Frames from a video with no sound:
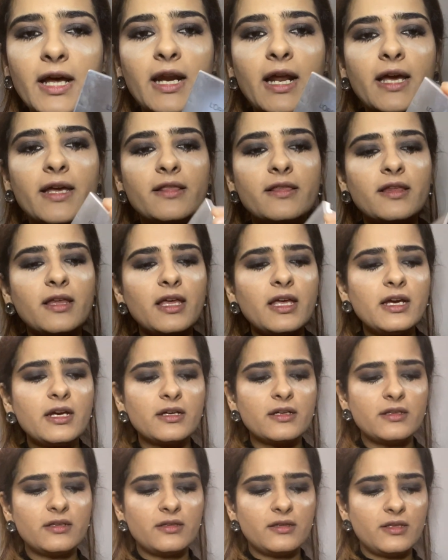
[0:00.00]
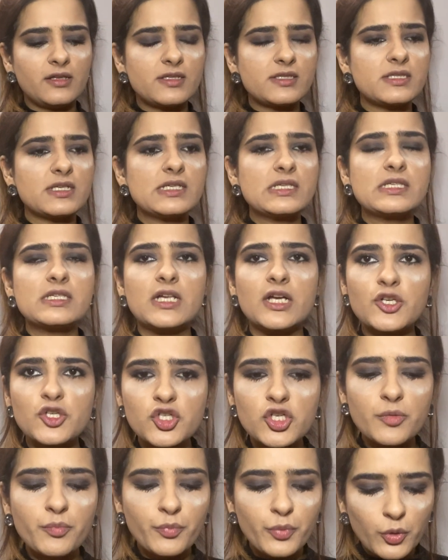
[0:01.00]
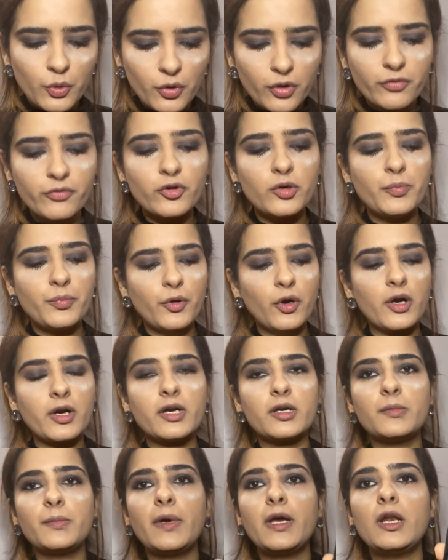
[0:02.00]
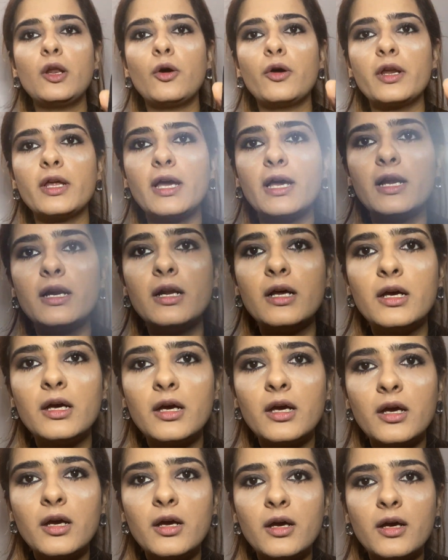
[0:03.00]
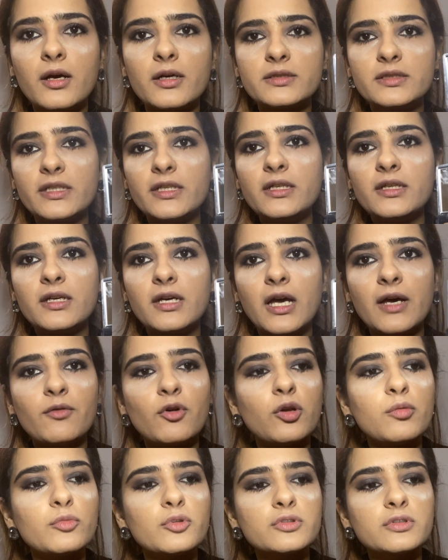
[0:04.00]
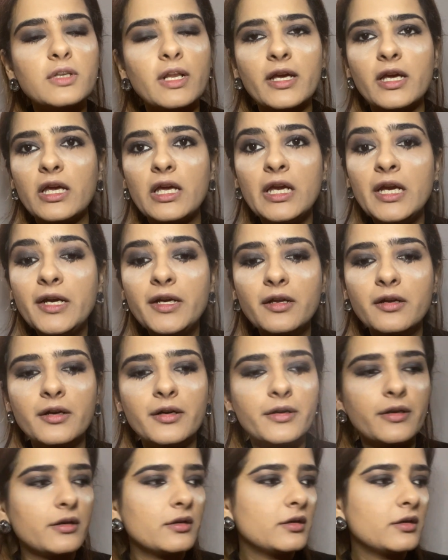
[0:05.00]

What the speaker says: and I think this is such a beautiful product by L'Oreal. See, I've almost like eaten it.